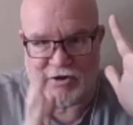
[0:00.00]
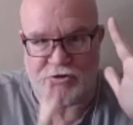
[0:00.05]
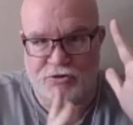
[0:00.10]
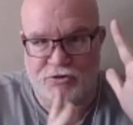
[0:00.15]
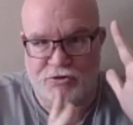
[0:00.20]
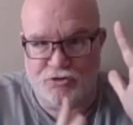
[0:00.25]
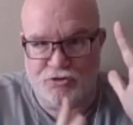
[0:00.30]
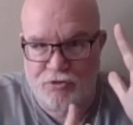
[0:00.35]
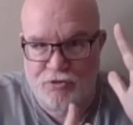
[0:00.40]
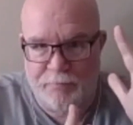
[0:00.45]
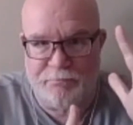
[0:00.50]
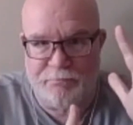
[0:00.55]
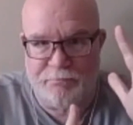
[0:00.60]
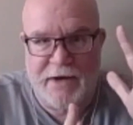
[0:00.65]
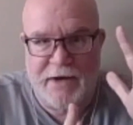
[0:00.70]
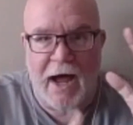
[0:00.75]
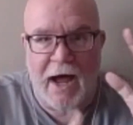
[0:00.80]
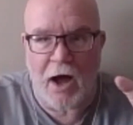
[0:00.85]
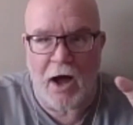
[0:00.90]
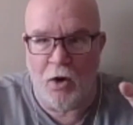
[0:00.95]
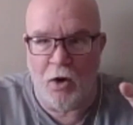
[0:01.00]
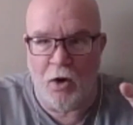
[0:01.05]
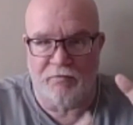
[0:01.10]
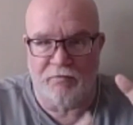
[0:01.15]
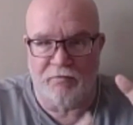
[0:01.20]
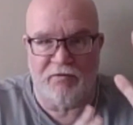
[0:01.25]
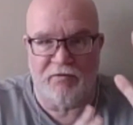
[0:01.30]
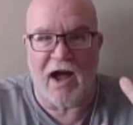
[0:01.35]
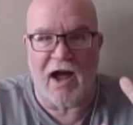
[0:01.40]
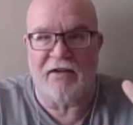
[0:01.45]
a stripped down
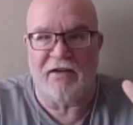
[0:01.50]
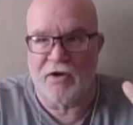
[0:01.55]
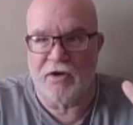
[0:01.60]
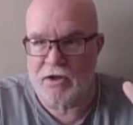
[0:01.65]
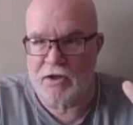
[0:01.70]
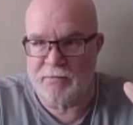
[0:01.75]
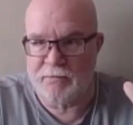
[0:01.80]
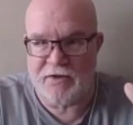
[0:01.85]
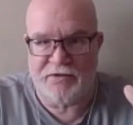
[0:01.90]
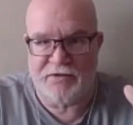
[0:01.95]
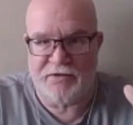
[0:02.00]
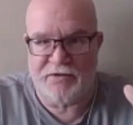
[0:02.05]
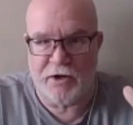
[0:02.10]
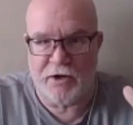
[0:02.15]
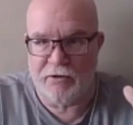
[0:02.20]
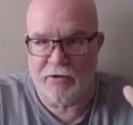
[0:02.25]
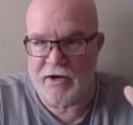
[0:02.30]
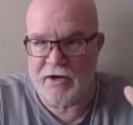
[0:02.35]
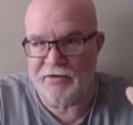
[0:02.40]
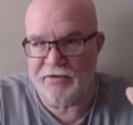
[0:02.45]
5 element theory